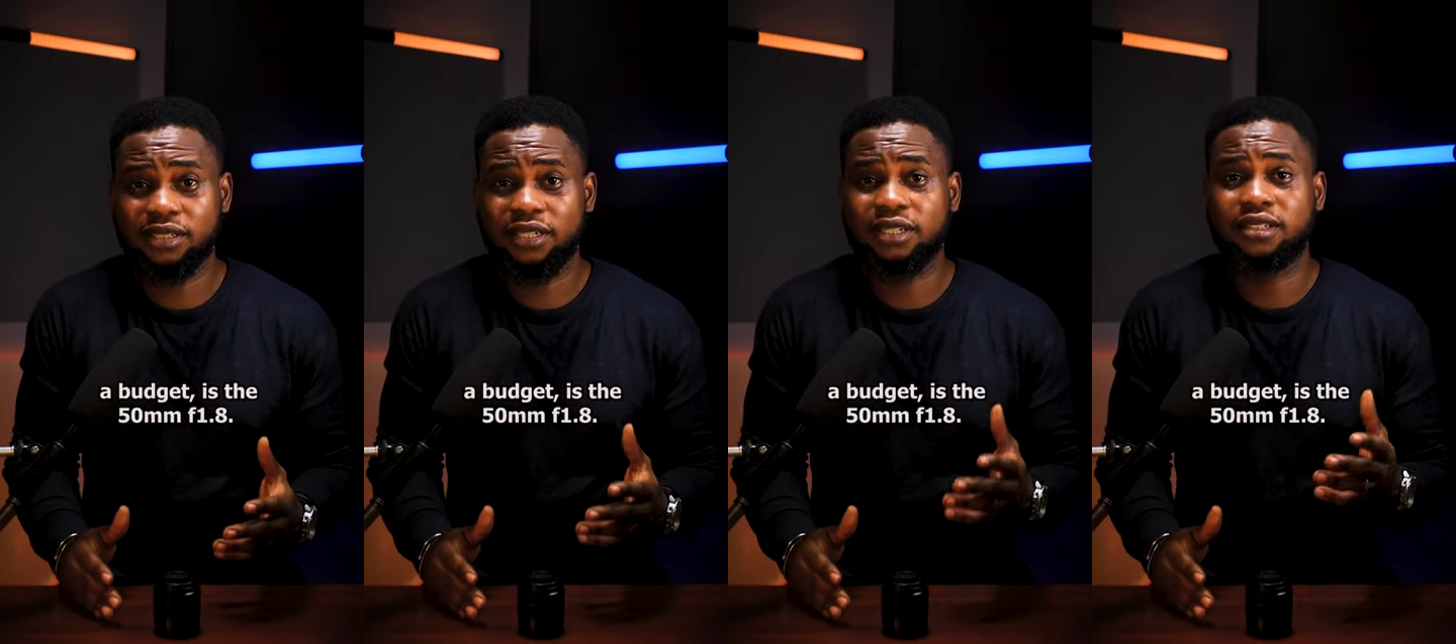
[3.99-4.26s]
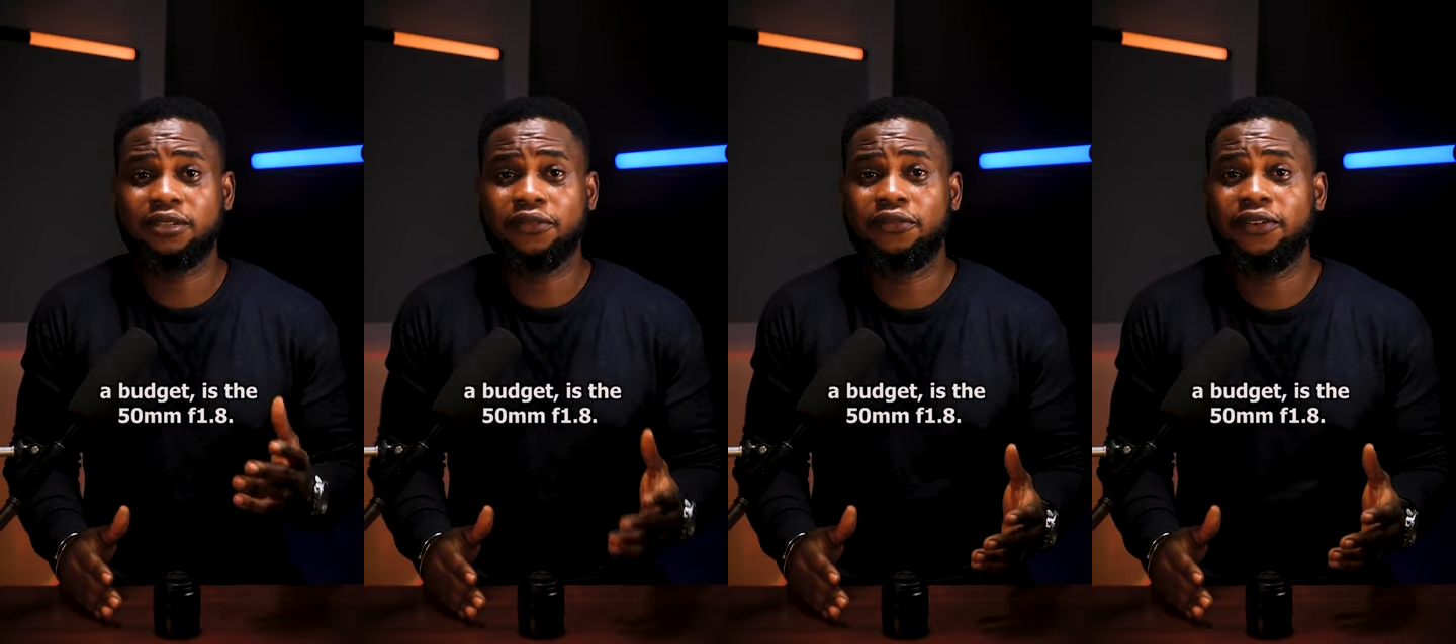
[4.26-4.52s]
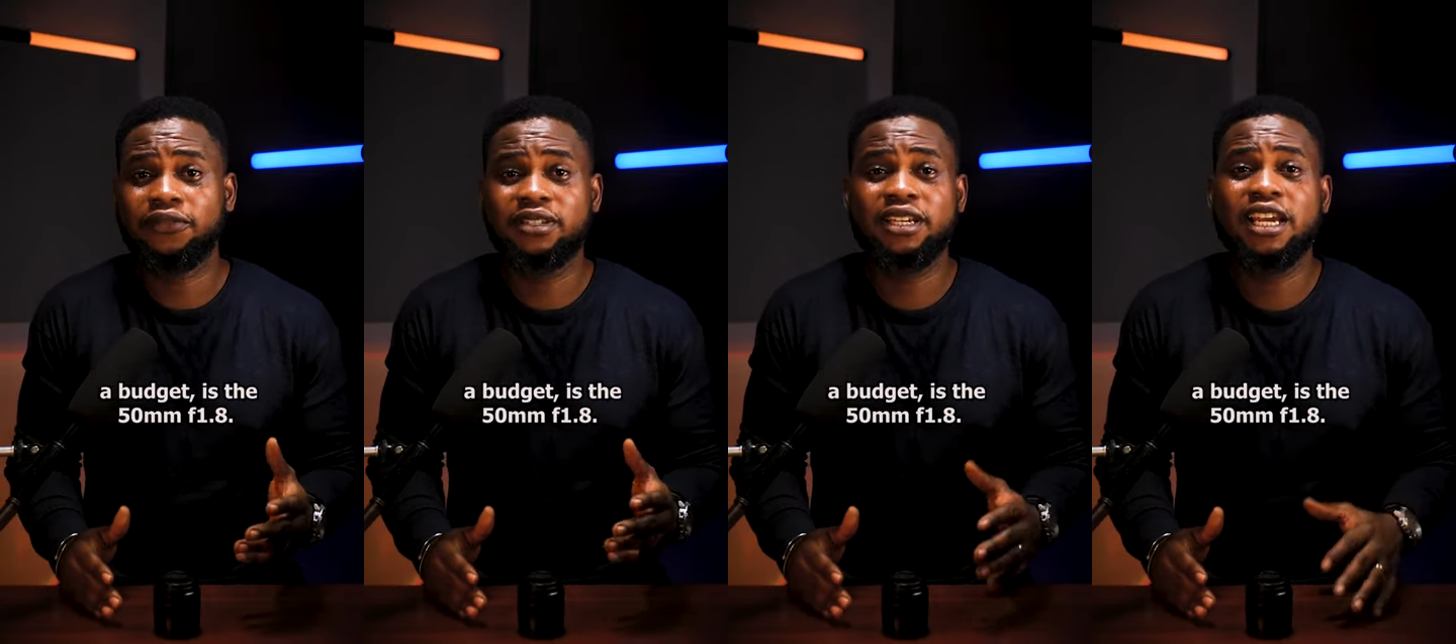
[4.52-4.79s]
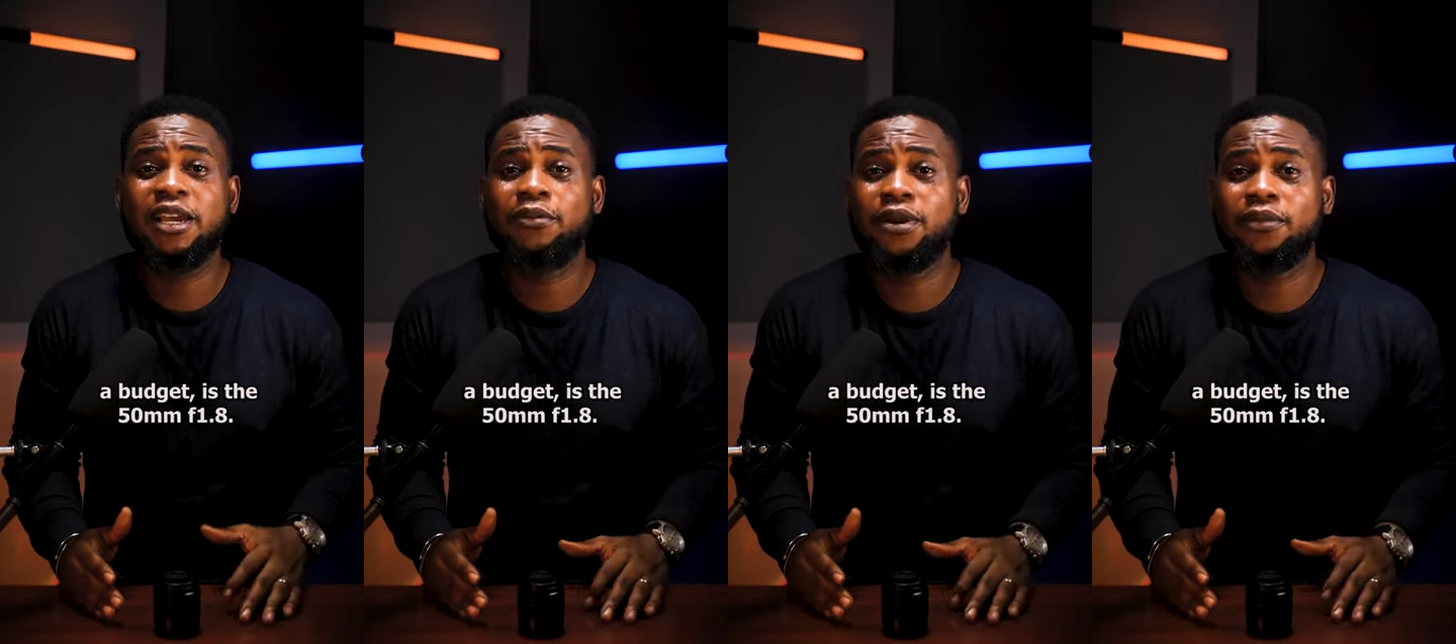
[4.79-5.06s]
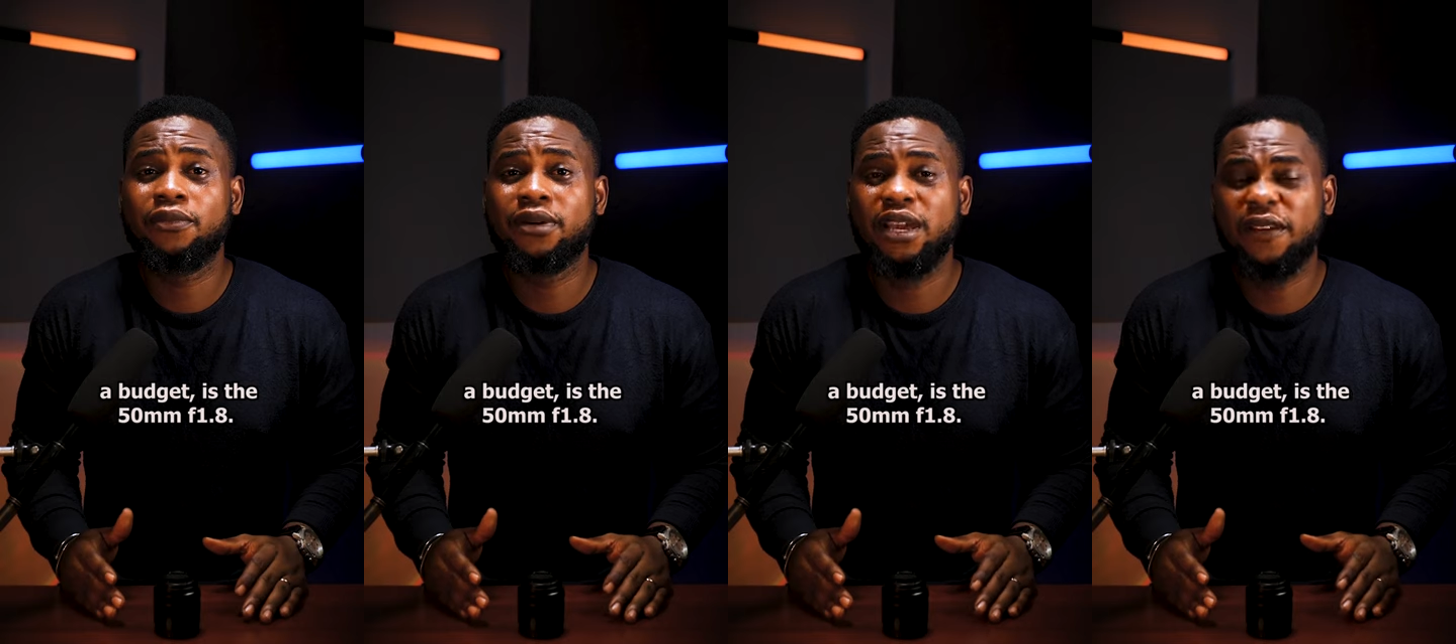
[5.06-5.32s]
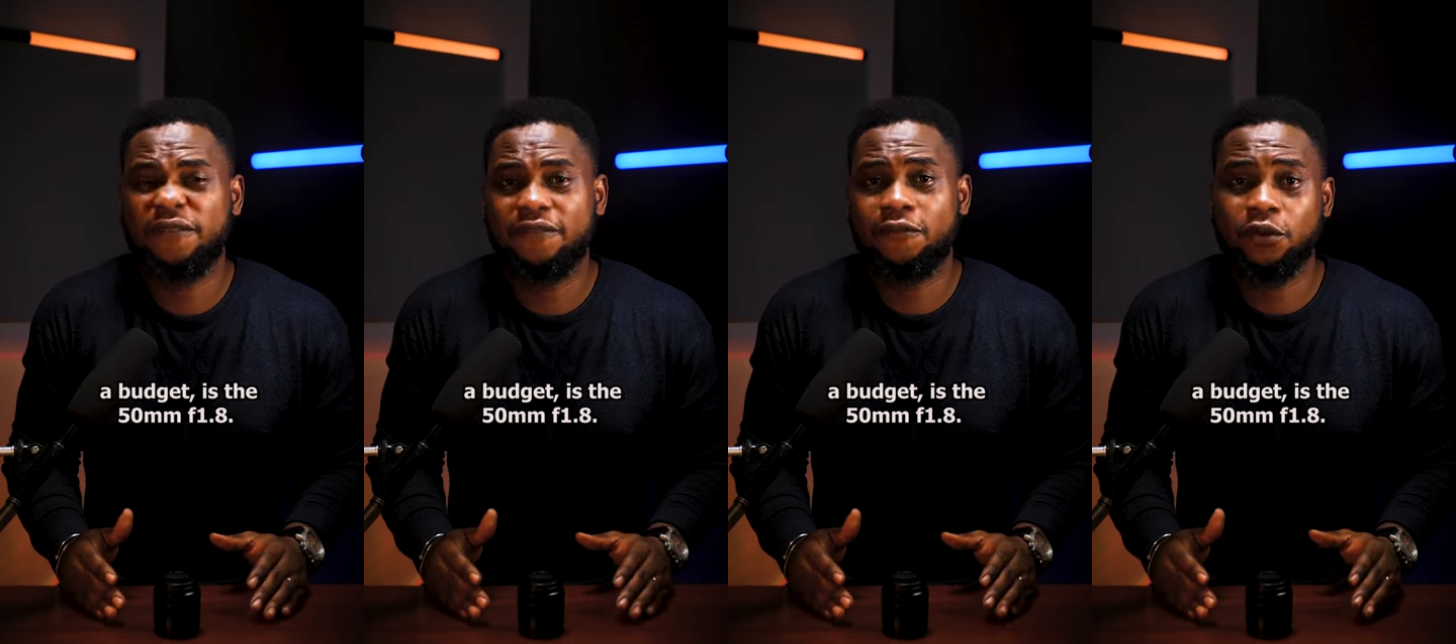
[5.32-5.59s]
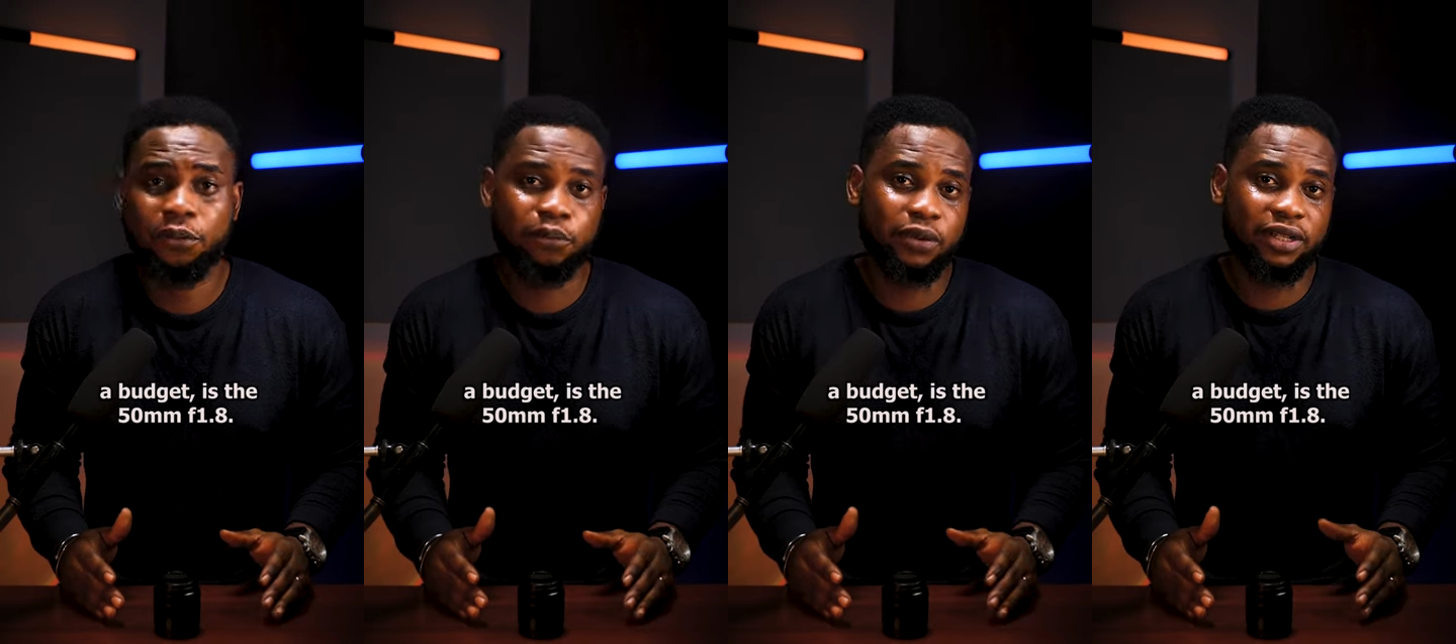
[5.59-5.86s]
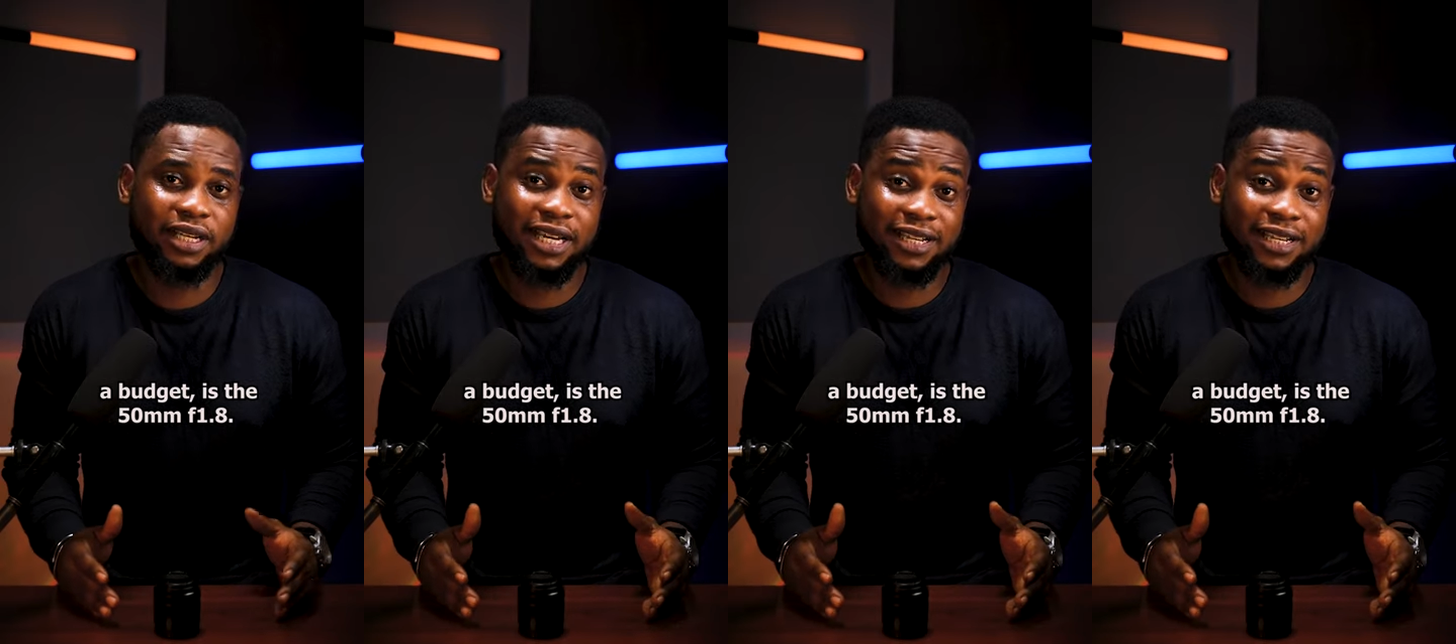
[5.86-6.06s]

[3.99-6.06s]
is the fifty millimeter f one point